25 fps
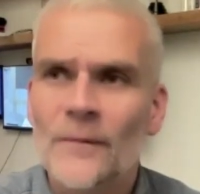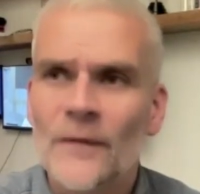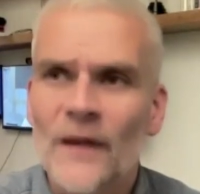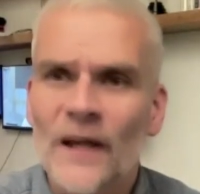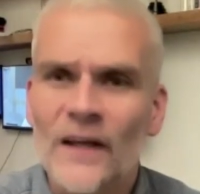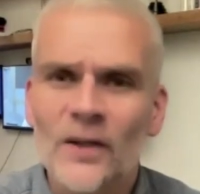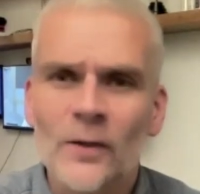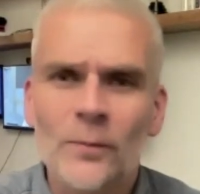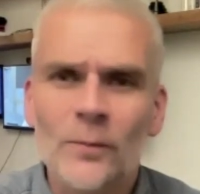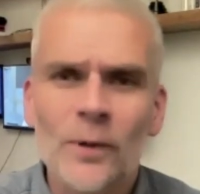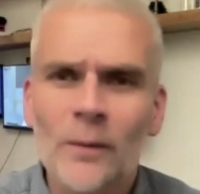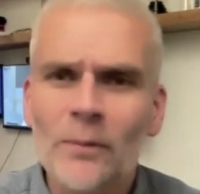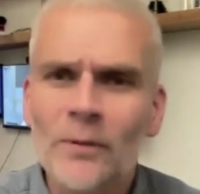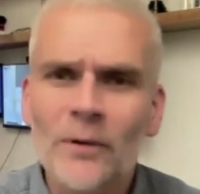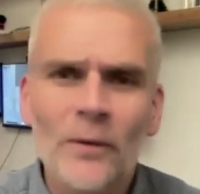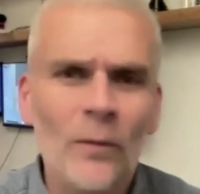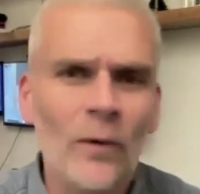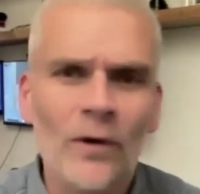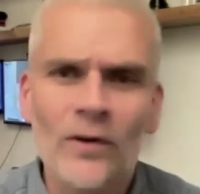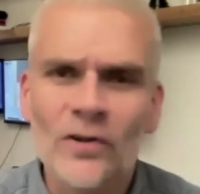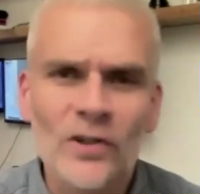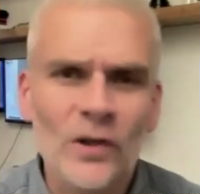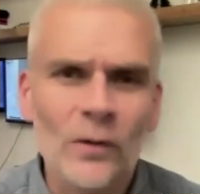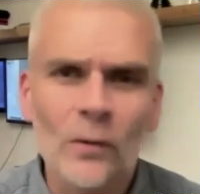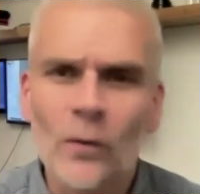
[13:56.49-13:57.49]
And you're probably
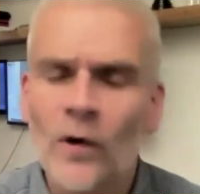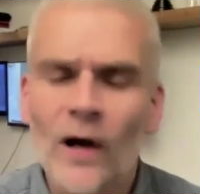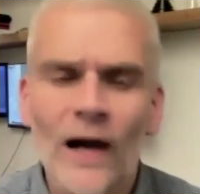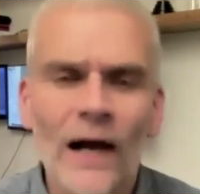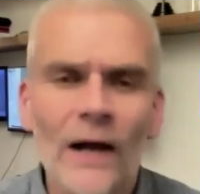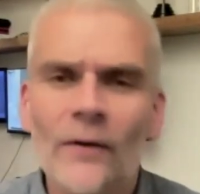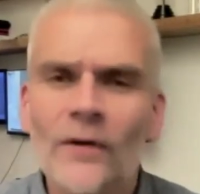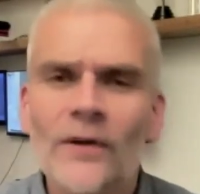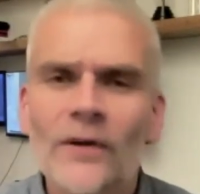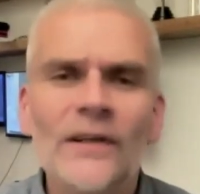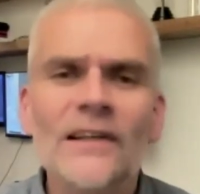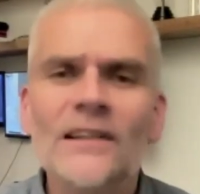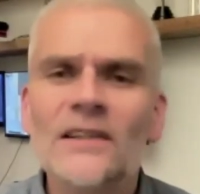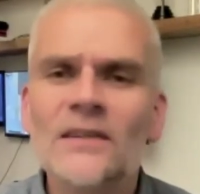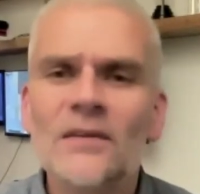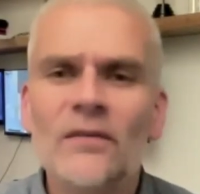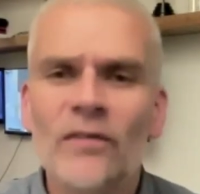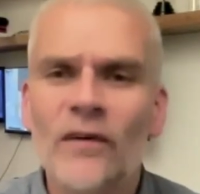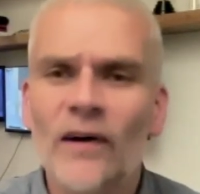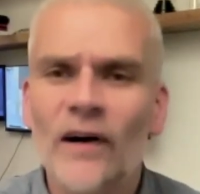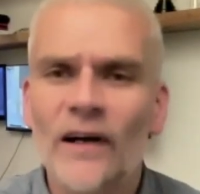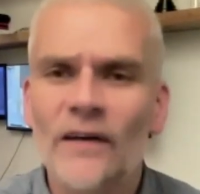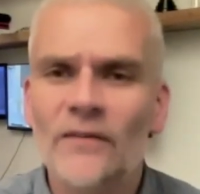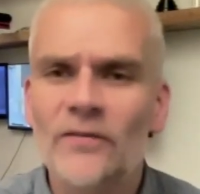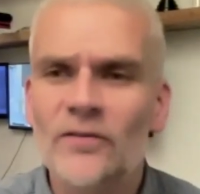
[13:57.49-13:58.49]
wondering, well, how could he
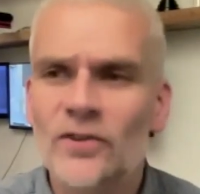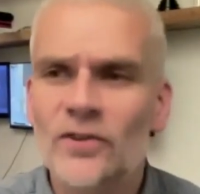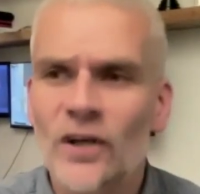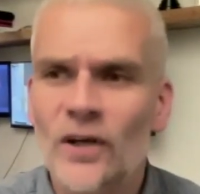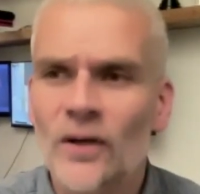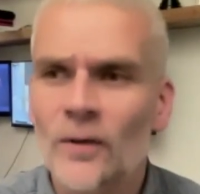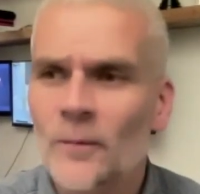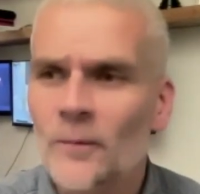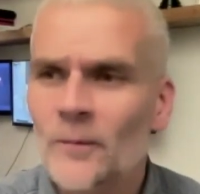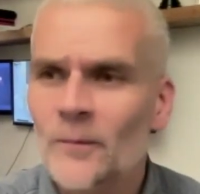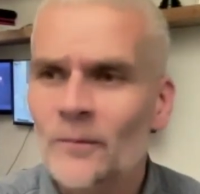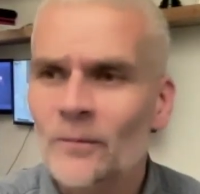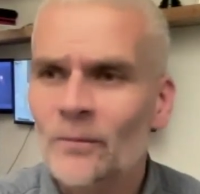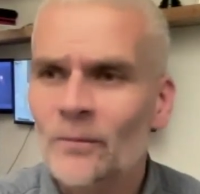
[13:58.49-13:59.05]
survive? So